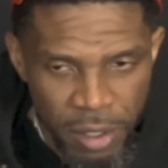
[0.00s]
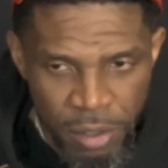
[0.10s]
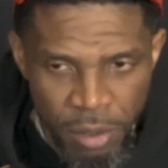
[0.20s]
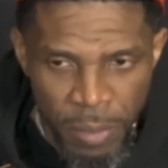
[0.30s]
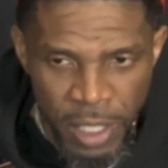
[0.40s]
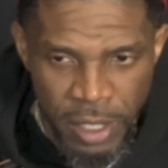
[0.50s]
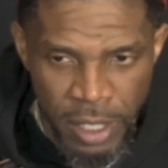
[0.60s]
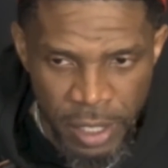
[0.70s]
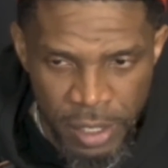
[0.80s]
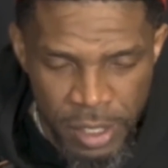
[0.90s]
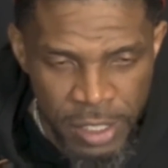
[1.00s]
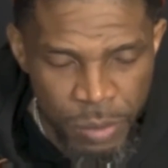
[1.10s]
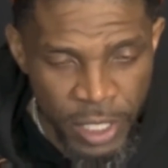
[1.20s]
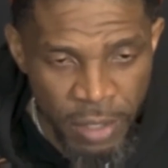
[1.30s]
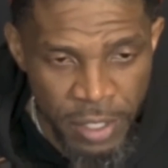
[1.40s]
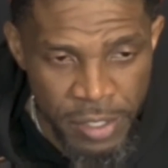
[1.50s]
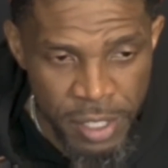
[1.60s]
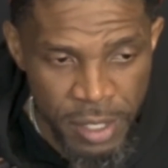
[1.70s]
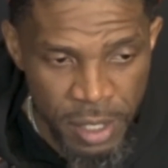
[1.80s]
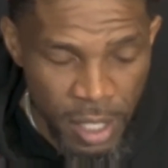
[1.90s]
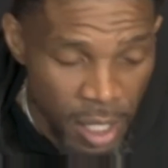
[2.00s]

You know, my thing is let's win out this season.